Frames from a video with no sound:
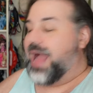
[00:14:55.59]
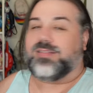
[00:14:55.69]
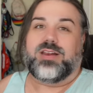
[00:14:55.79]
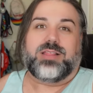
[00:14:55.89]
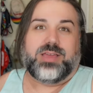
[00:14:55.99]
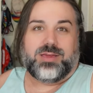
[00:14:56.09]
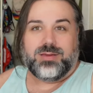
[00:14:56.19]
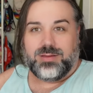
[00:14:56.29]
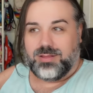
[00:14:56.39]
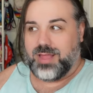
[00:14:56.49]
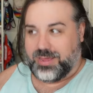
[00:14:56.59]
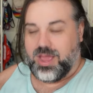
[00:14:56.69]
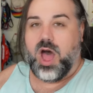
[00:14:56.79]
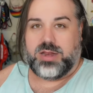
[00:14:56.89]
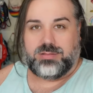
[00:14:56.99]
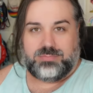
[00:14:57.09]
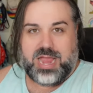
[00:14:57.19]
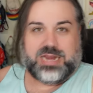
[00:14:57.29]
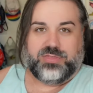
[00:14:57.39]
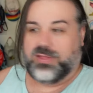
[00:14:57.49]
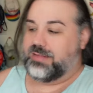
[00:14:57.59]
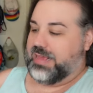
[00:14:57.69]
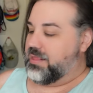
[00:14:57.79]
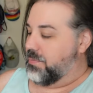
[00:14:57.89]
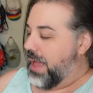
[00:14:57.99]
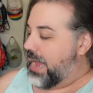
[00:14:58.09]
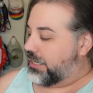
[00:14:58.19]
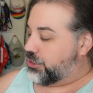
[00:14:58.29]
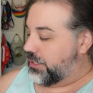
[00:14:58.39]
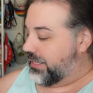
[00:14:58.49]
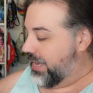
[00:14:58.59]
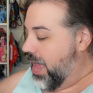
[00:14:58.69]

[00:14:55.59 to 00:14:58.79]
accidentally like cut anything that's in the package or anything.